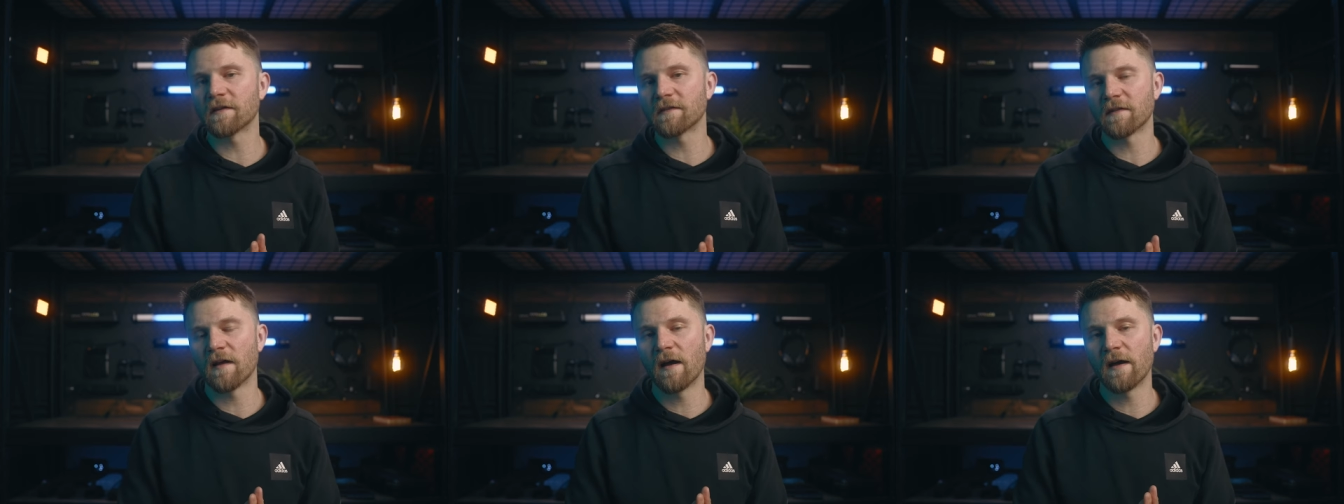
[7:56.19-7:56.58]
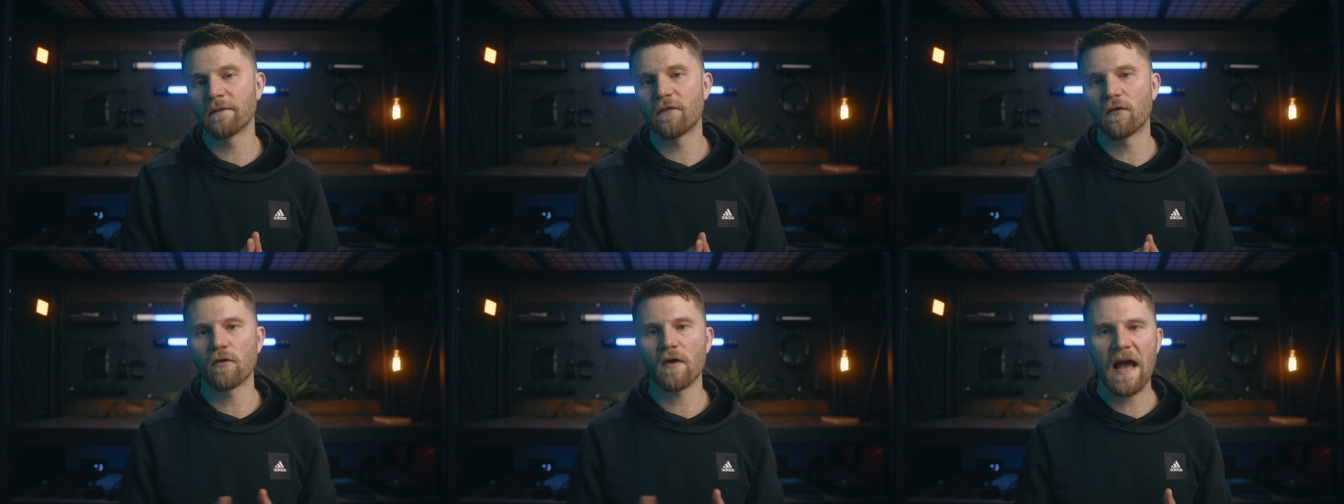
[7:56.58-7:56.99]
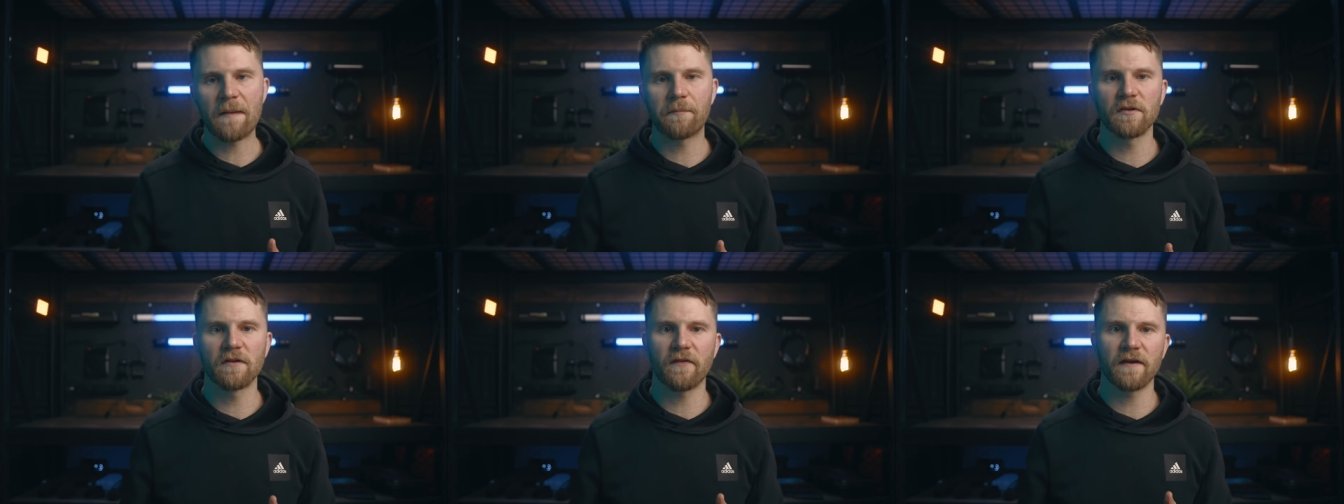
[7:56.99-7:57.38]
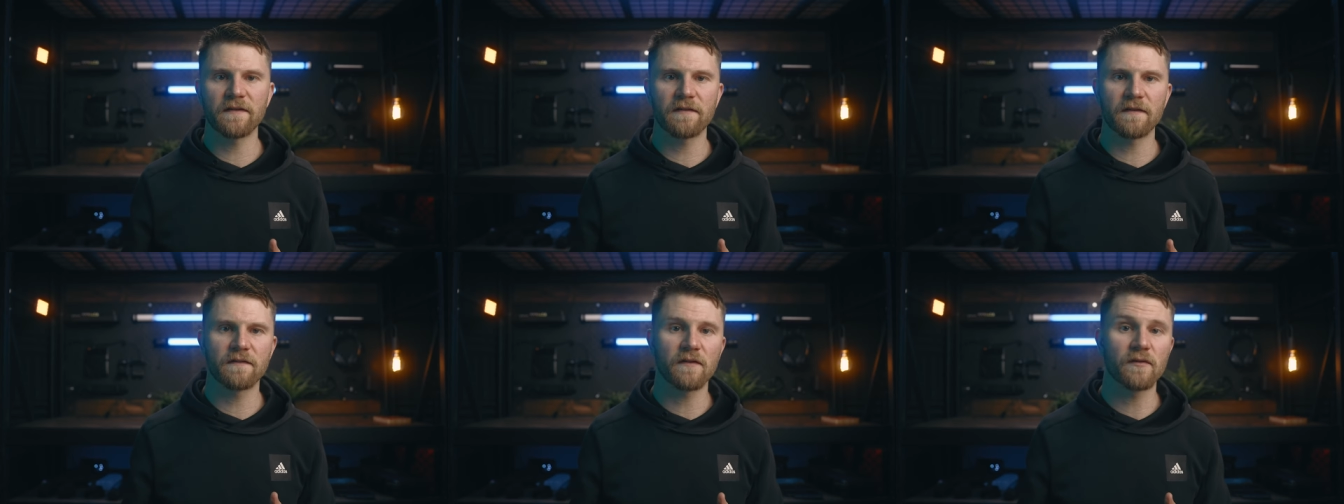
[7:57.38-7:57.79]
designed for Apple
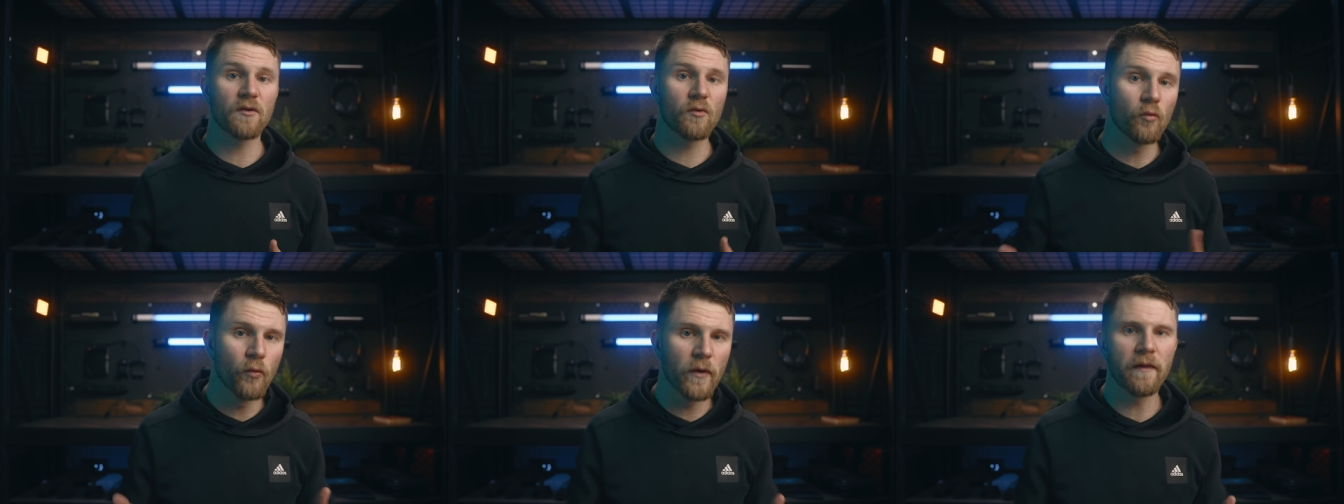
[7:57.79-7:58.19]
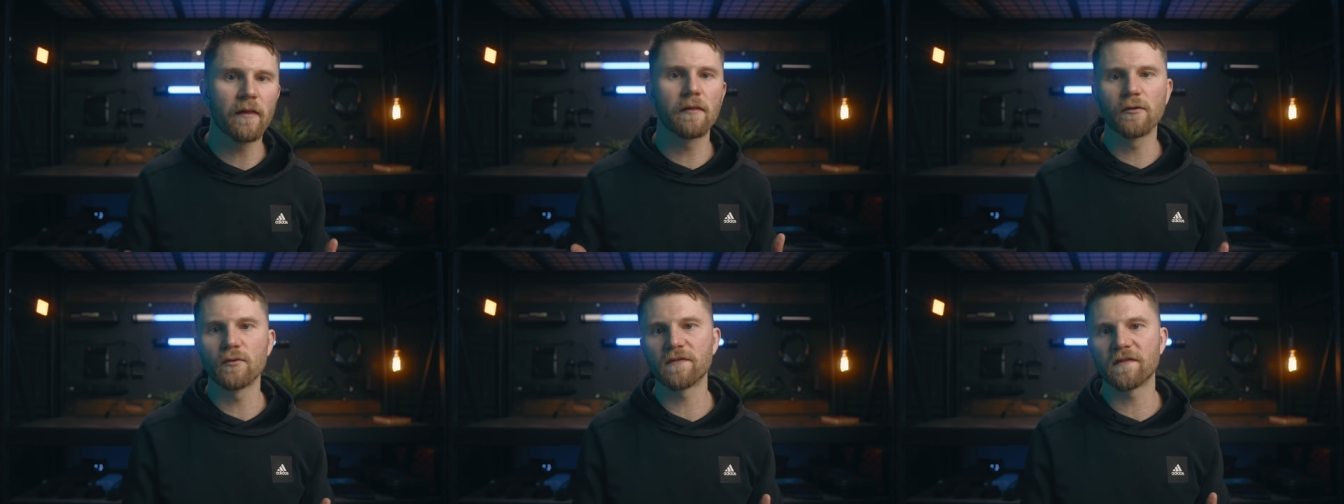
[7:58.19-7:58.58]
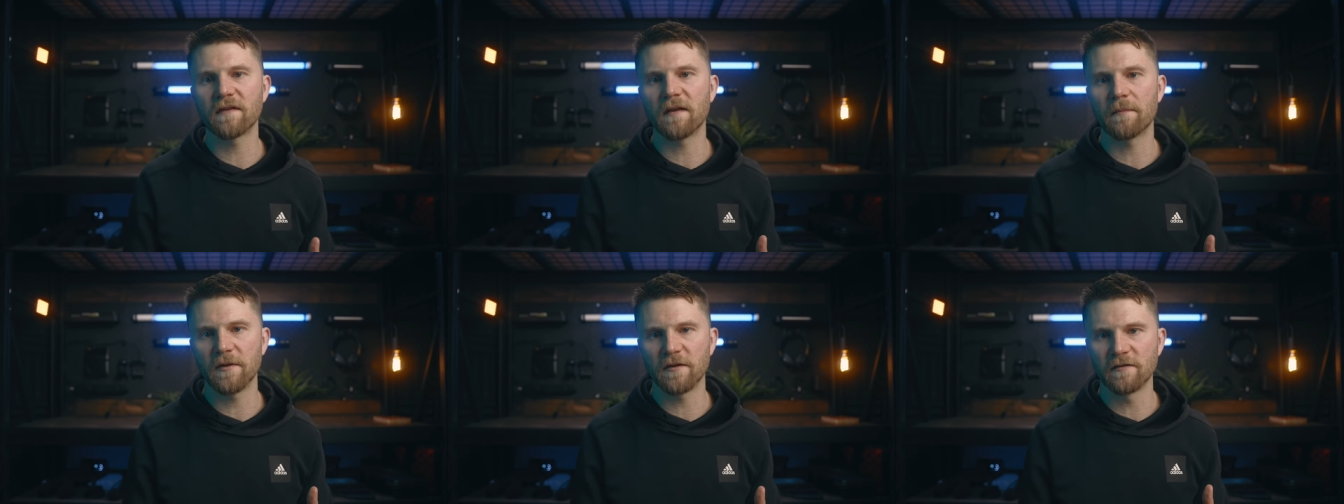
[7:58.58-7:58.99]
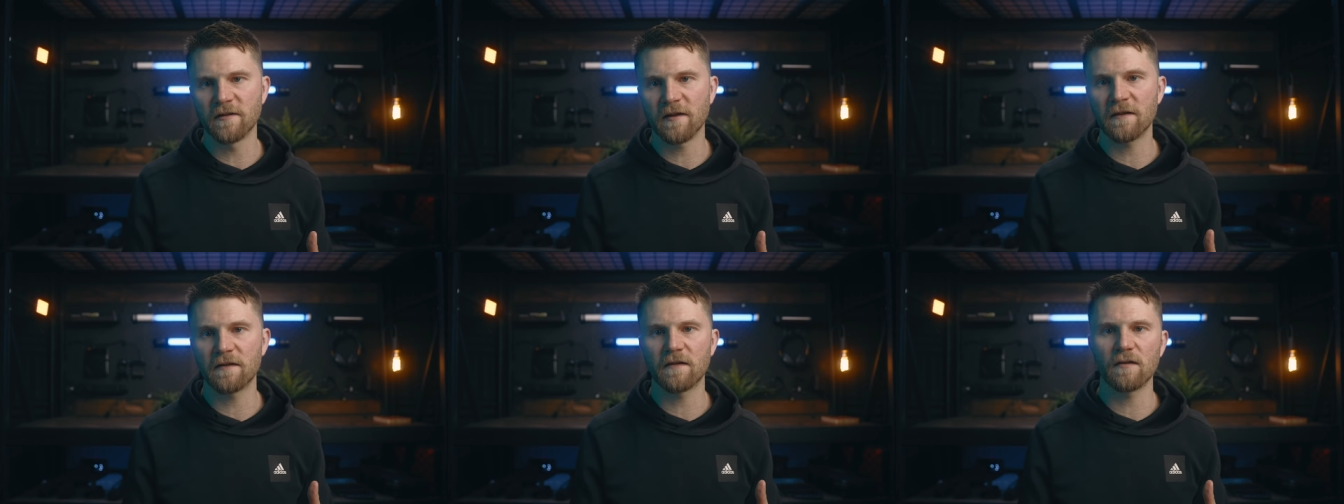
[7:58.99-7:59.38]
devices, so you will lose the
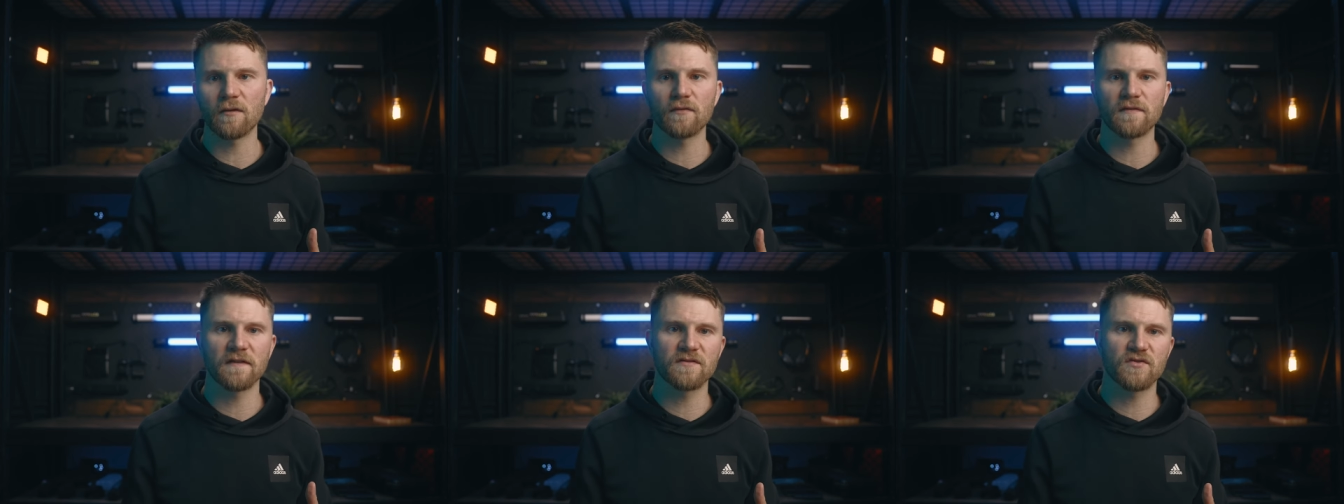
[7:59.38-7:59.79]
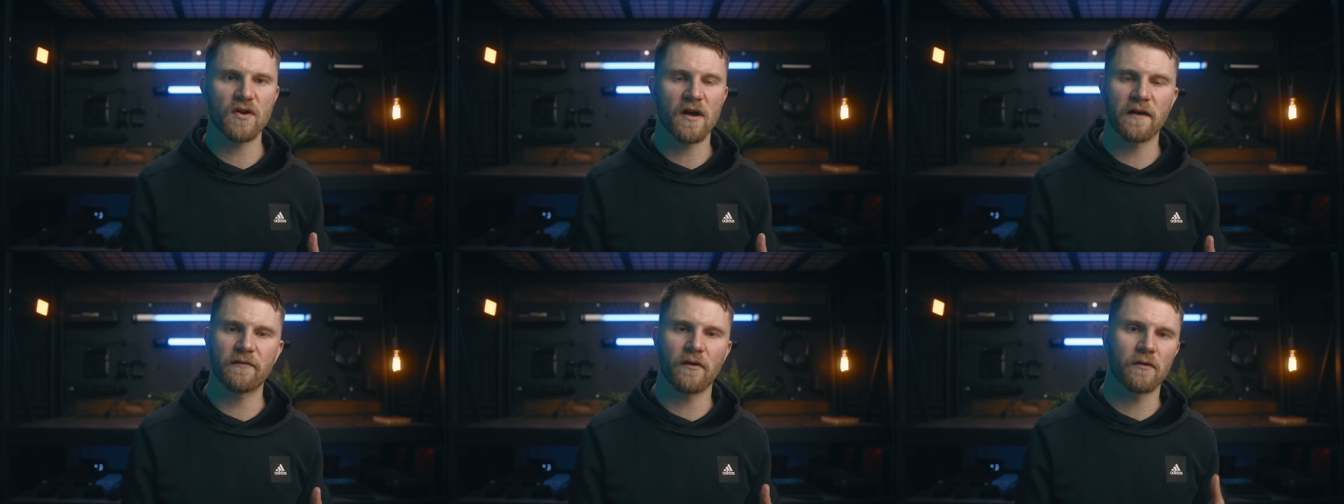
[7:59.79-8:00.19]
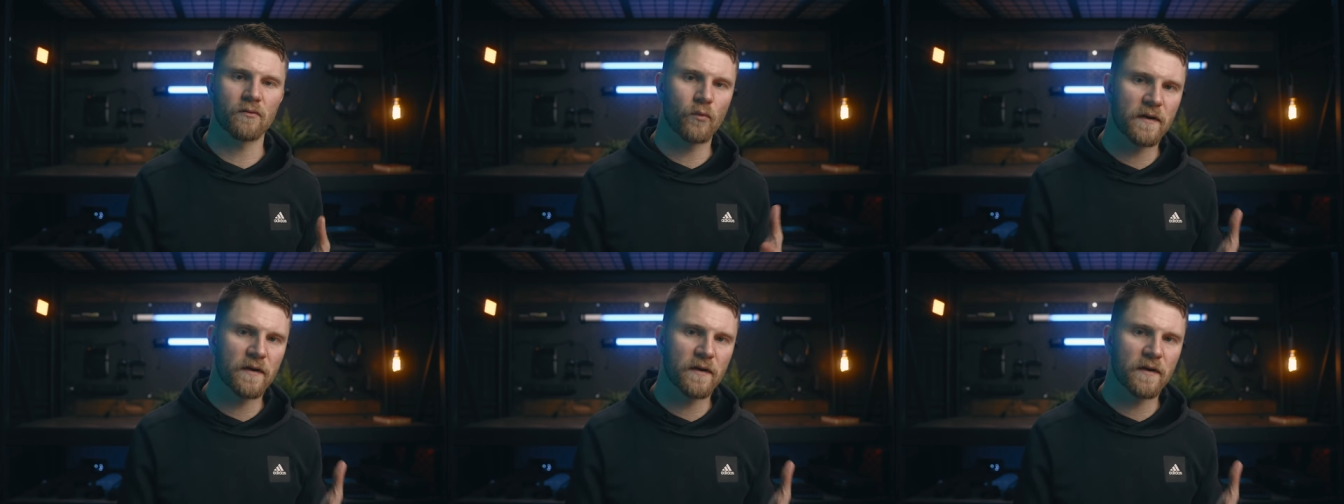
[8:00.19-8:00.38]
ability to use this drive on